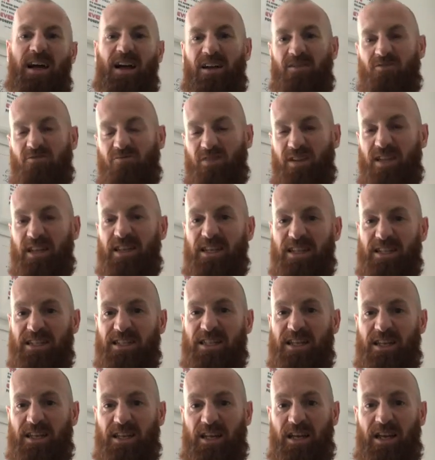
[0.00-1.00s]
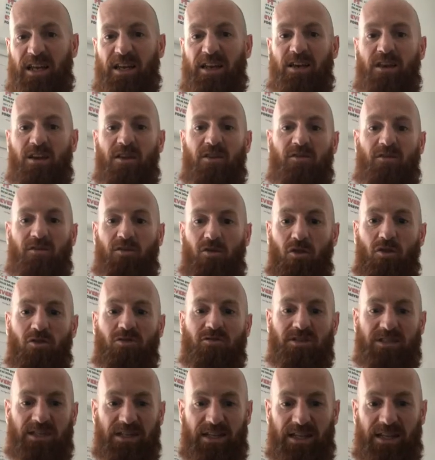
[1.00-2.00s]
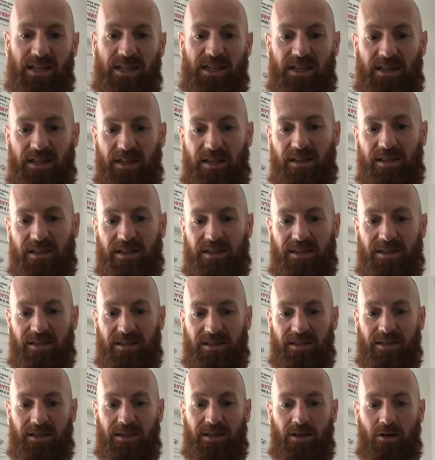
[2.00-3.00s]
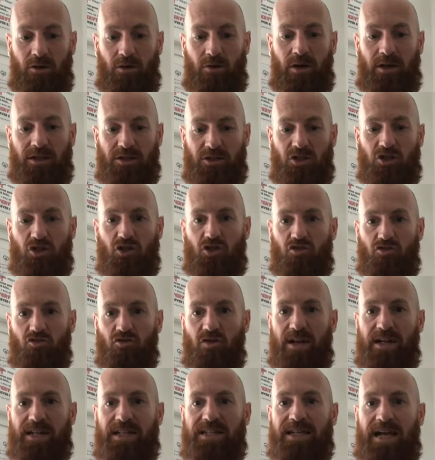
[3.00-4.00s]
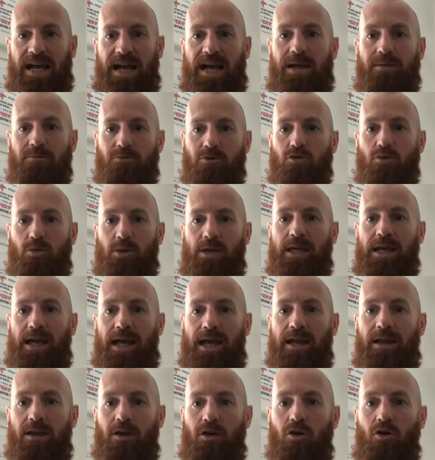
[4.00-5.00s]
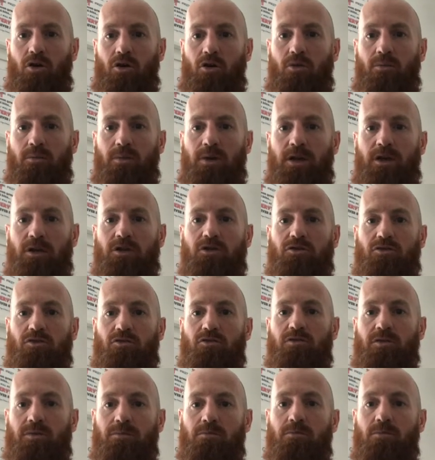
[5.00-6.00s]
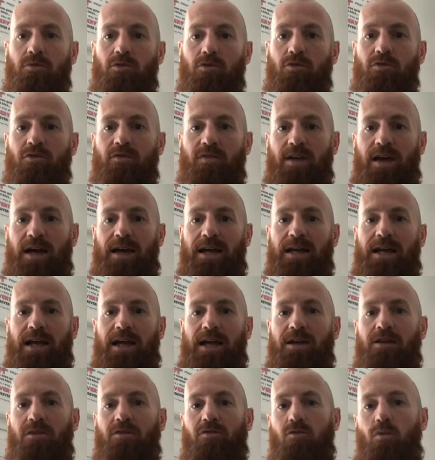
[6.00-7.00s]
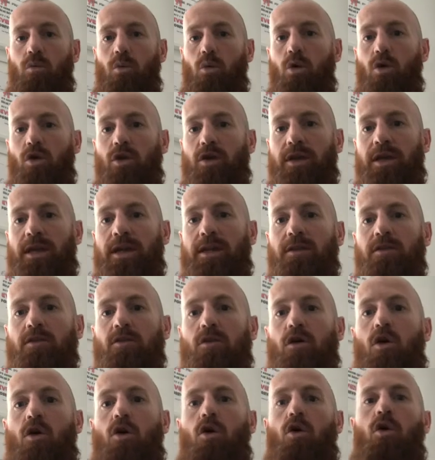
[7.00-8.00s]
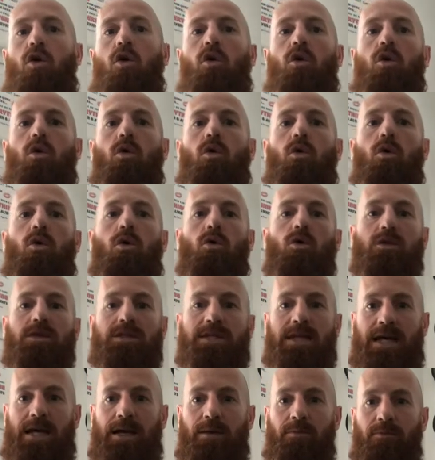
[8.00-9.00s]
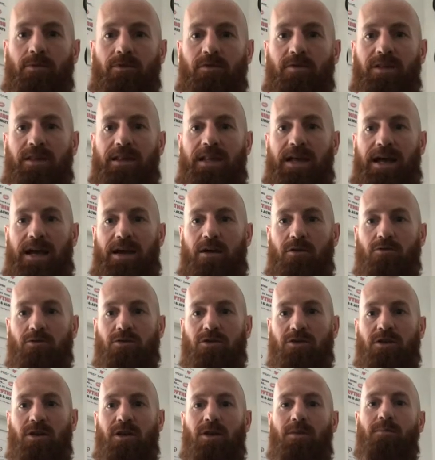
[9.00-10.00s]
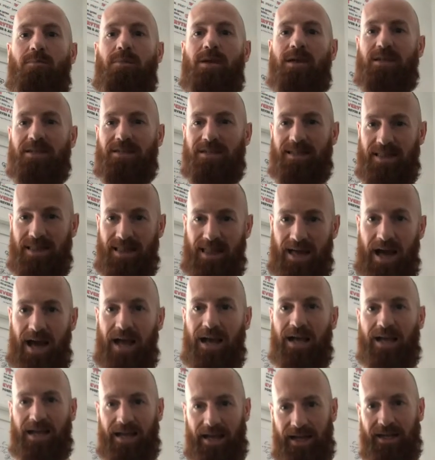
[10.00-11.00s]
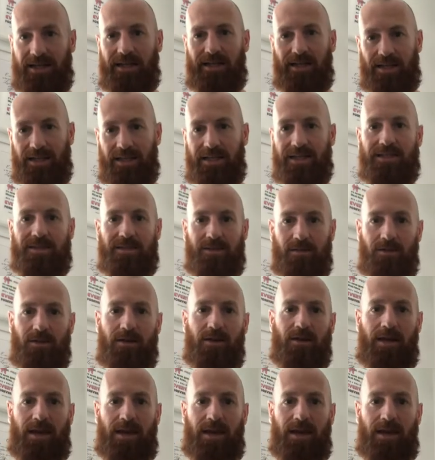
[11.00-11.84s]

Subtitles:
realistically, for as little, as strict time as we can at home, to remove that kind of working the whole time you're in the house, because that can lead to,